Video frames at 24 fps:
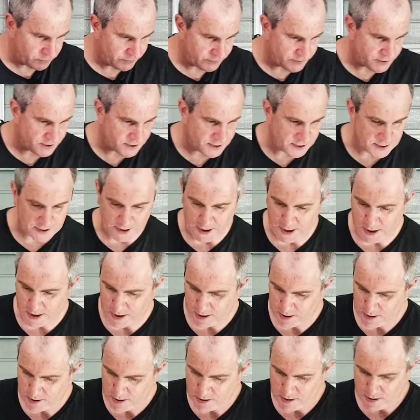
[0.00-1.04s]
for
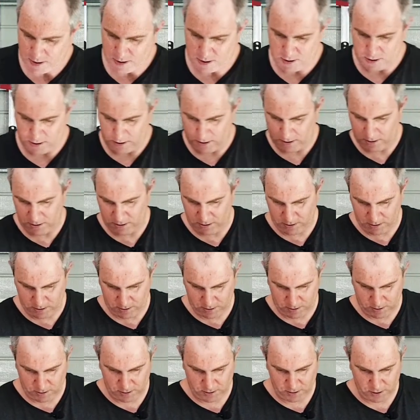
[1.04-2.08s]
starters,
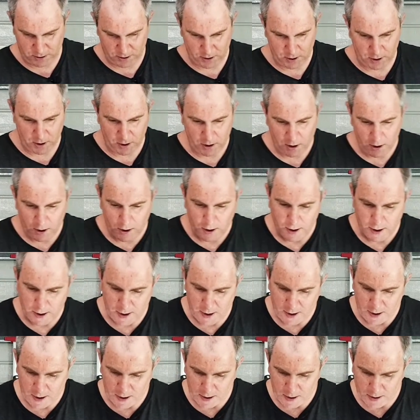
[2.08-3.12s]

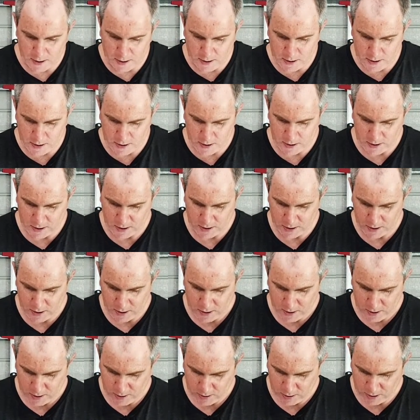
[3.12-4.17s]
and
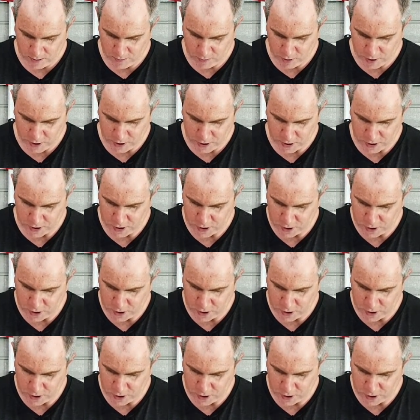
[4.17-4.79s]
I might just